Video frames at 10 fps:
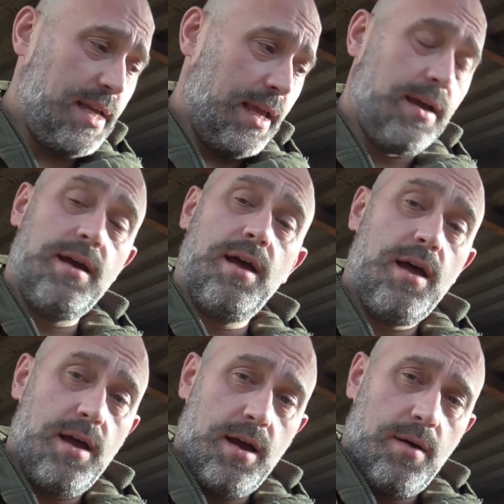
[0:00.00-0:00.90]
of tea,
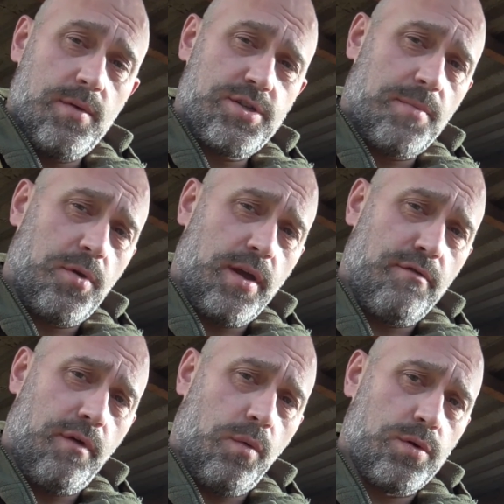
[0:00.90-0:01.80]
which I'm
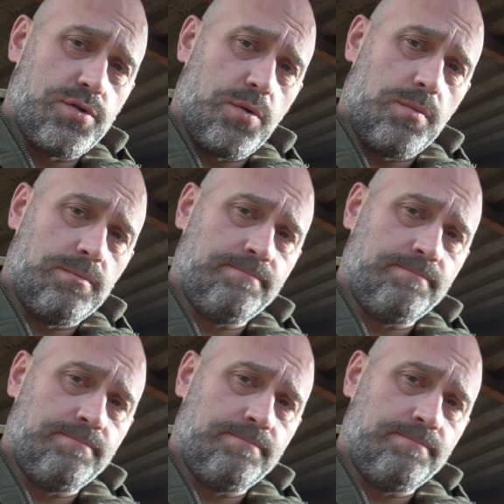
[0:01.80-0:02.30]
looking forward to.